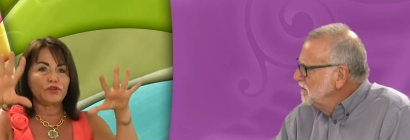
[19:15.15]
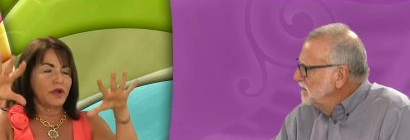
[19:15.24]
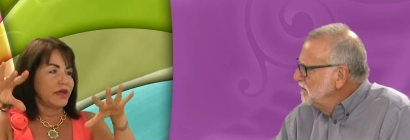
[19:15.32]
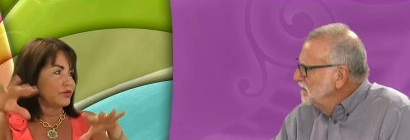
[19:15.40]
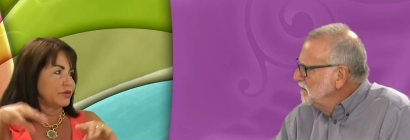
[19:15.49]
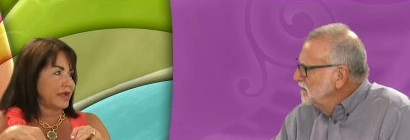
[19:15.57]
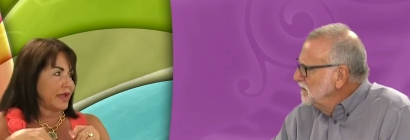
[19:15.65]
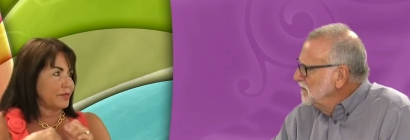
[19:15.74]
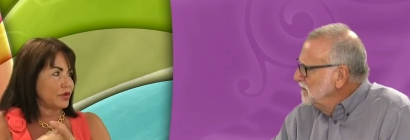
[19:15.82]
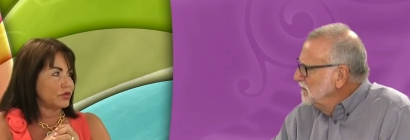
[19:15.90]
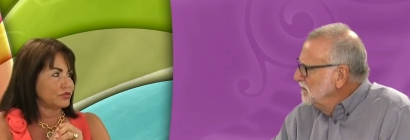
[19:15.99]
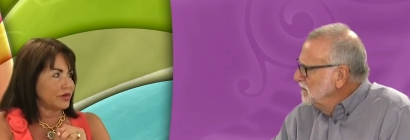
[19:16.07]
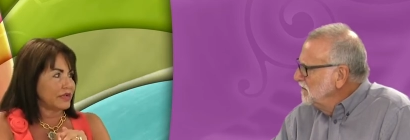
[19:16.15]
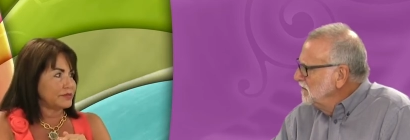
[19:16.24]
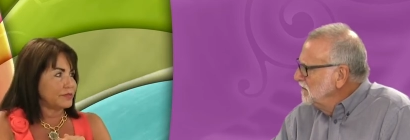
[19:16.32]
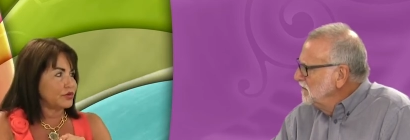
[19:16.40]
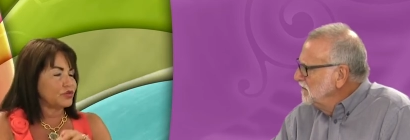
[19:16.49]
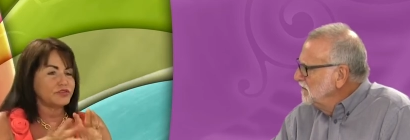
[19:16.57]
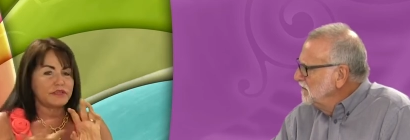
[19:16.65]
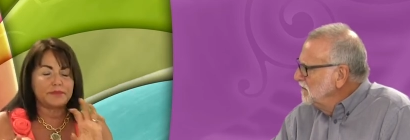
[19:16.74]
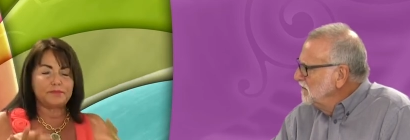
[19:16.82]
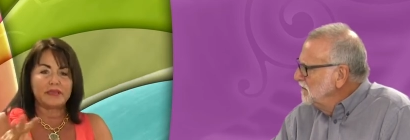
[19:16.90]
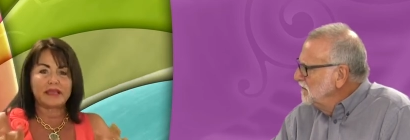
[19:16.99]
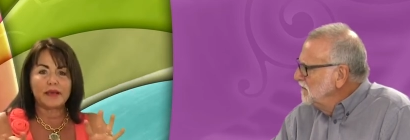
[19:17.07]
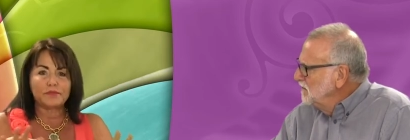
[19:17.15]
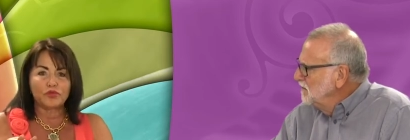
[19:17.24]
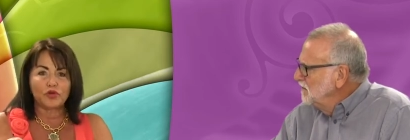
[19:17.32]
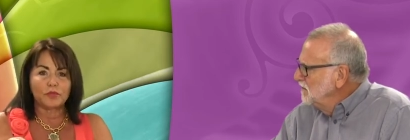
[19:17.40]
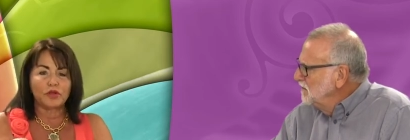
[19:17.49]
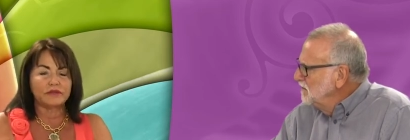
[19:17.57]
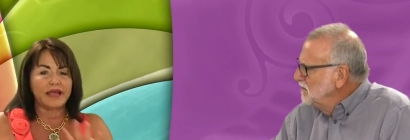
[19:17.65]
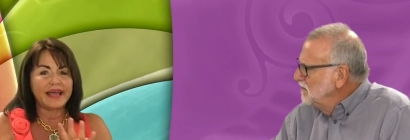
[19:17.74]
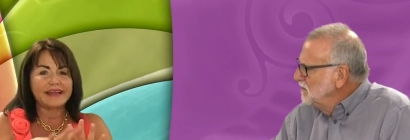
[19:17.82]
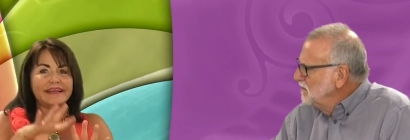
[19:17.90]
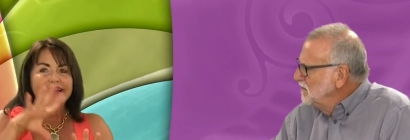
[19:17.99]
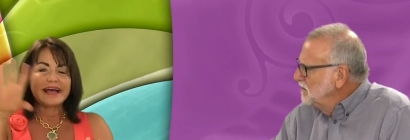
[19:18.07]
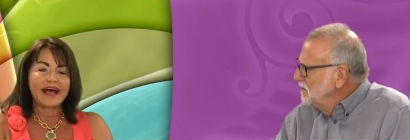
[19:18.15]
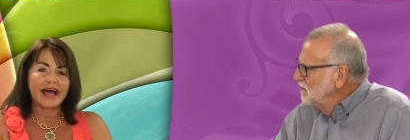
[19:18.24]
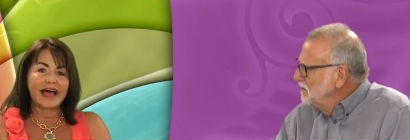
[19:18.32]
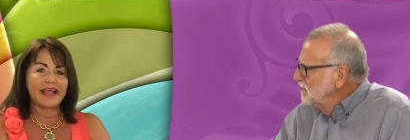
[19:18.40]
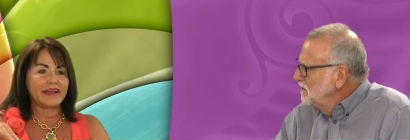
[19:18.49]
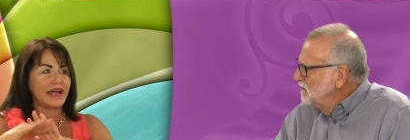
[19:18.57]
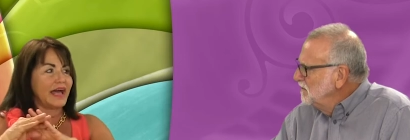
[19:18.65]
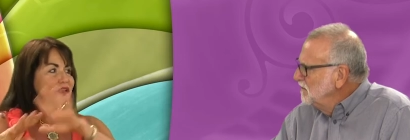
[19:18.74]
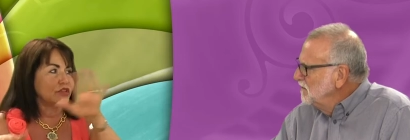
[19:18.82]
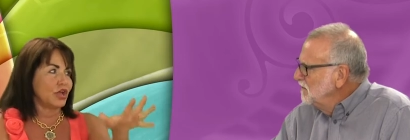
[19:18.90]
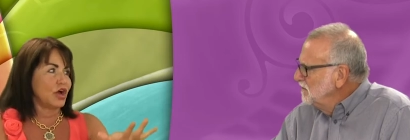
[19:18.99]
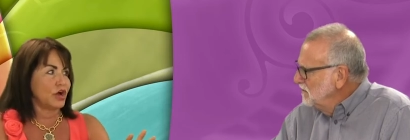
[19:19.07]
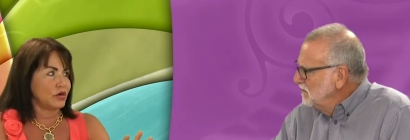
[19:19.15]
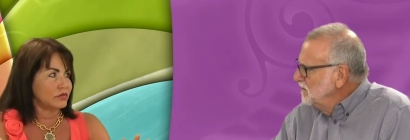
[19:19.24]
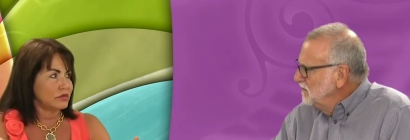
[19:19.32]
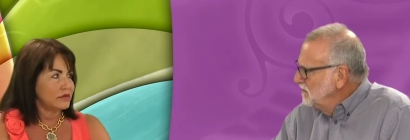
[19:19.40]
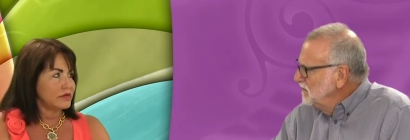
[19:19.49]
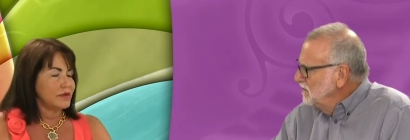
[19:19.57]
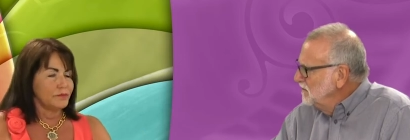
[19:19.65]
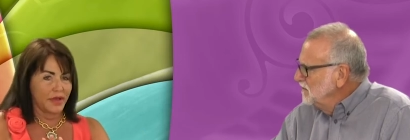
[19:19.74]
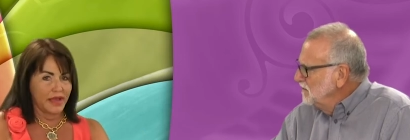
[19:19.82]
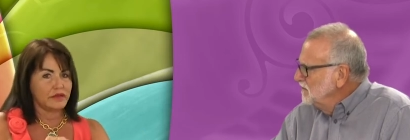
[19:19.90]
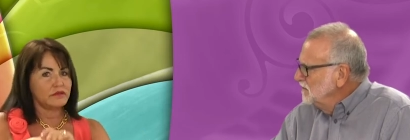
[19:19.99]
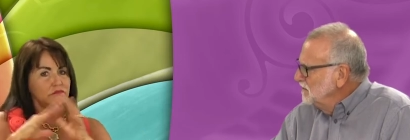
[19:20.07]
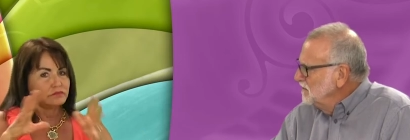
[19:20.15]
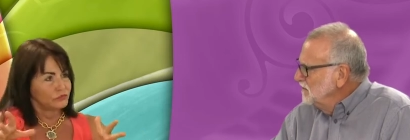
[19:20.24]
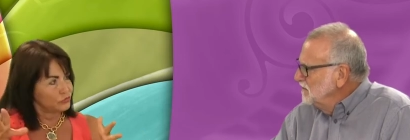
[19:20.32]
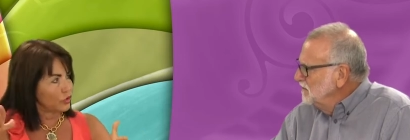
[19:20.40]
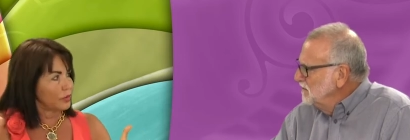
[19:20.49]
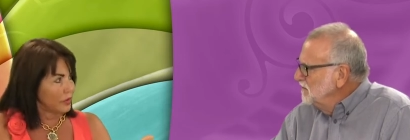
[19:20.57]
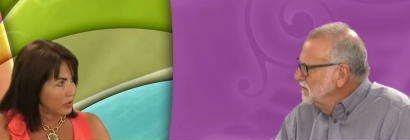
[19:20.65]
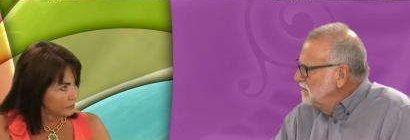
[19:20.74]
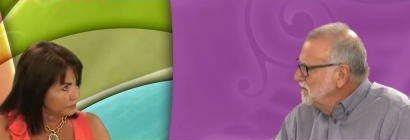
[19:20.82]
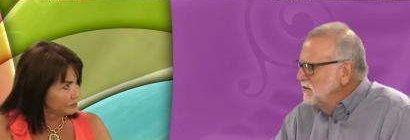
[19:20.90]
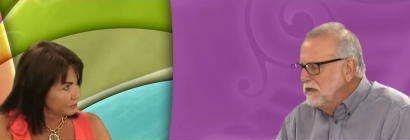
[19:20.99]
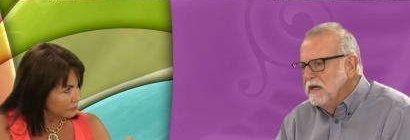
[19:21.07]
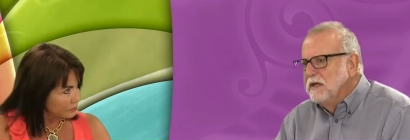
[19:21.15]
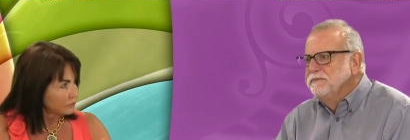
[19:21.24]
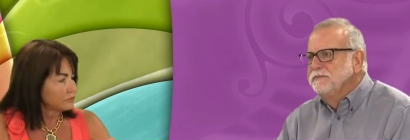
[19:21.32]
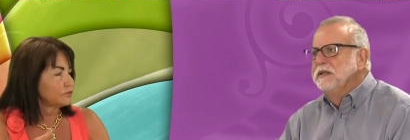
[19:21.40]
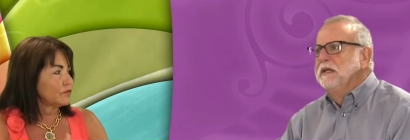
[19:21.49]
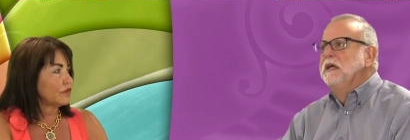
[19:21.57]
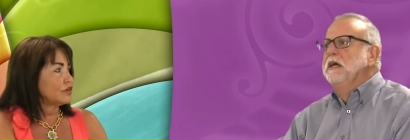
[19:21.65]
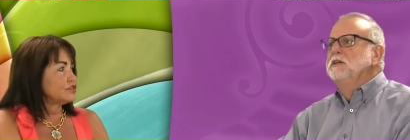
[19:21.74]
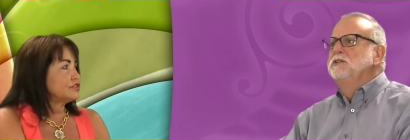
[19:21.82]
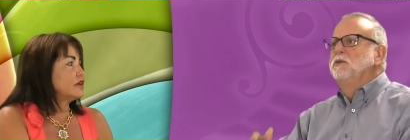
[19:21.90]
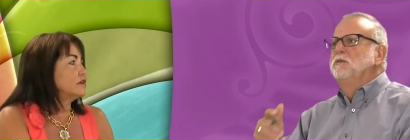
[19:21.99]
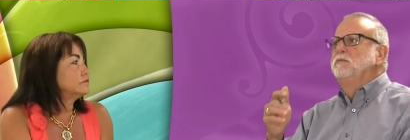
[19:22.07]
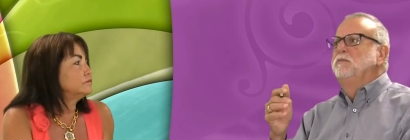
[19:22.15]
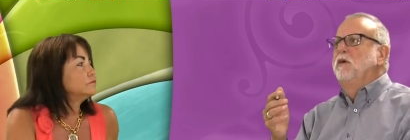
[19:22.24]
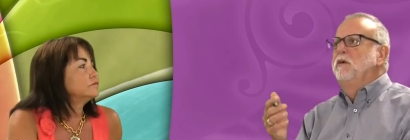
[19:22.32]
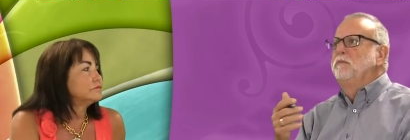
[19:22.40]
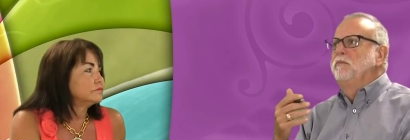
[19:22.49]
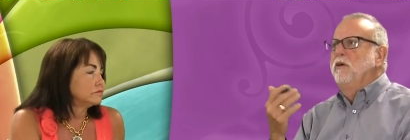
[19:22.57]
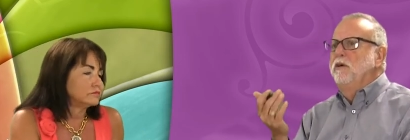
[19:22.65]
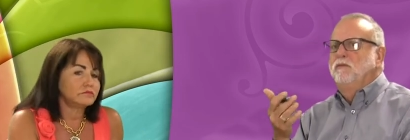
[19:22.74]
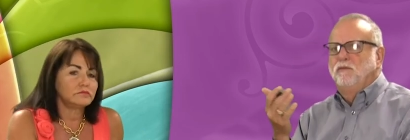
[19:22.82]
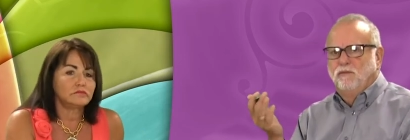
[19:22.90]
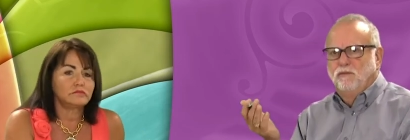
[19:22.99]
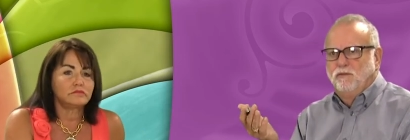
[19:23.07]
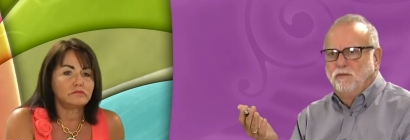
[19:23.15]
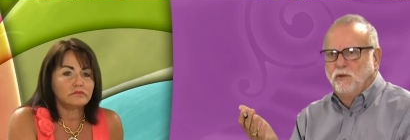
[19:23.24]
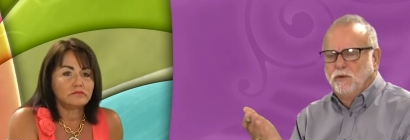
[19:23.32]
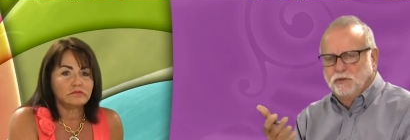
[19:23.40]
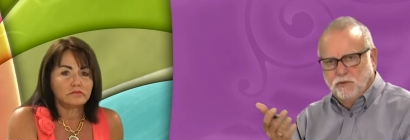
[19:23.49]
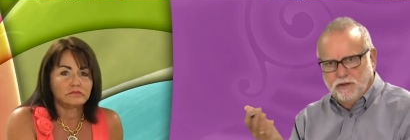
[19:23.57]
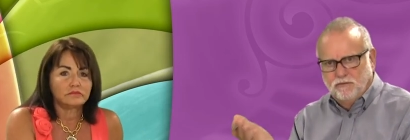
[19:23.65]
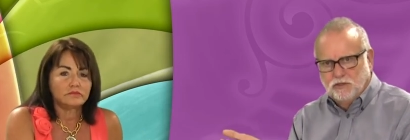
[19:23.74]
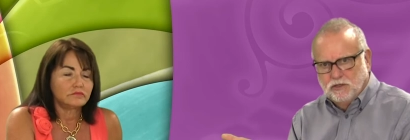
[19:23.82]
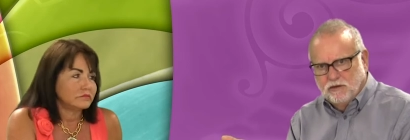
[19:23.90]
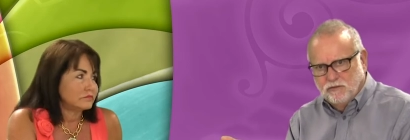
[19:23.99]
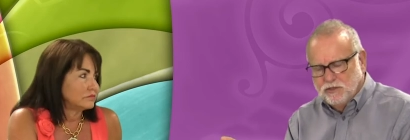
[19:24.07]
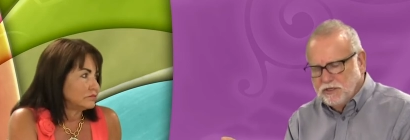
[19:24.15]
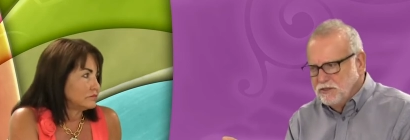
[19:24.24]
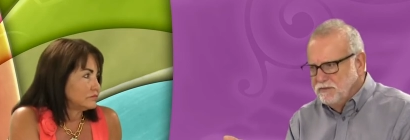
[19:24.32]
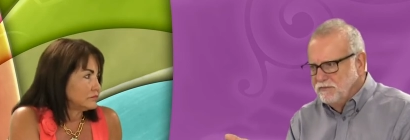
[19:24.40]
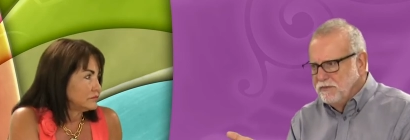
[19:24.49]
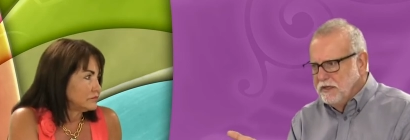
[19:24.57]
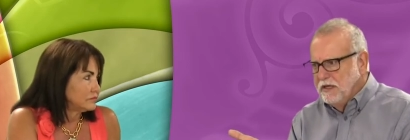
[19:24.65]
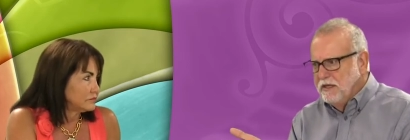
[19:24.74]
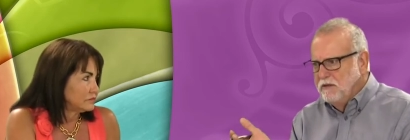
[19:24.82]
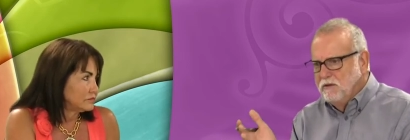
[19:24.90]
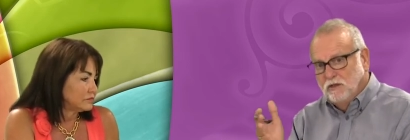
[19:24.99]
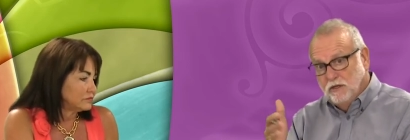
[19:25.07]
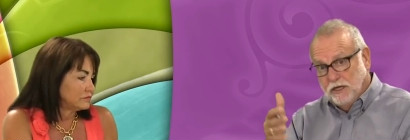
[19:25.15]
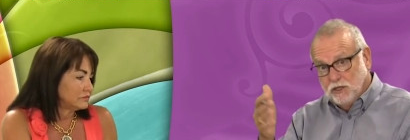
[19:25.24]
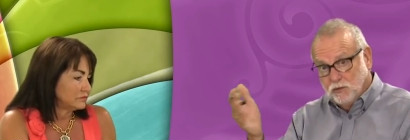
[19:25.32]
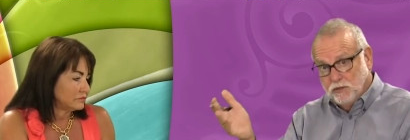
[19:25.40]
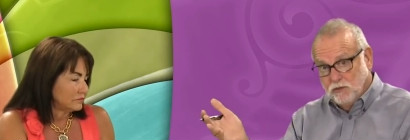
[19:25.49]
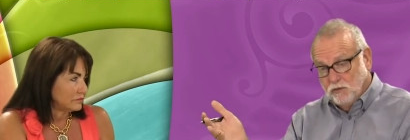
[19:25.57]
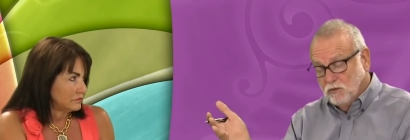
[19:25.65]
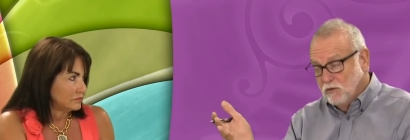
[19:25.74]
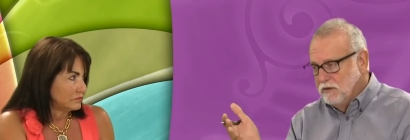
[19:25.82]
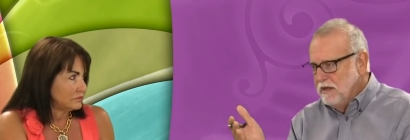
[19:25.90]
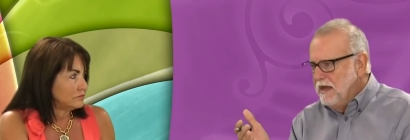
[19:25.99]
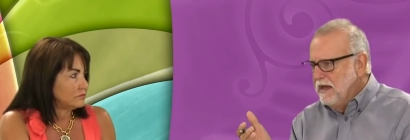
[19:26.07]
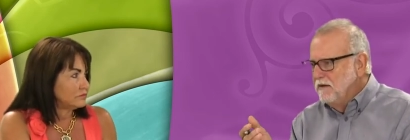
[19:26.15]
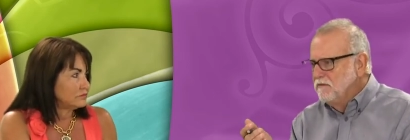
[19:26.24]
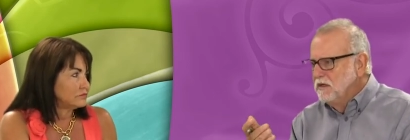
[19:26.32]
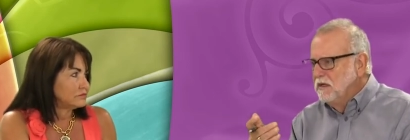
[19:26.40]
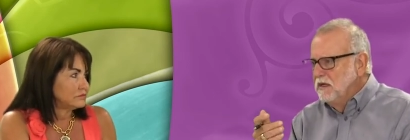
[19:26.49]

Speaker 1: your other chemical transmitters become normal, not high, not low, but normal.
Speaker 2: Yeah. So, so, part part of the reason we're having this conversation and the next one that we're going to have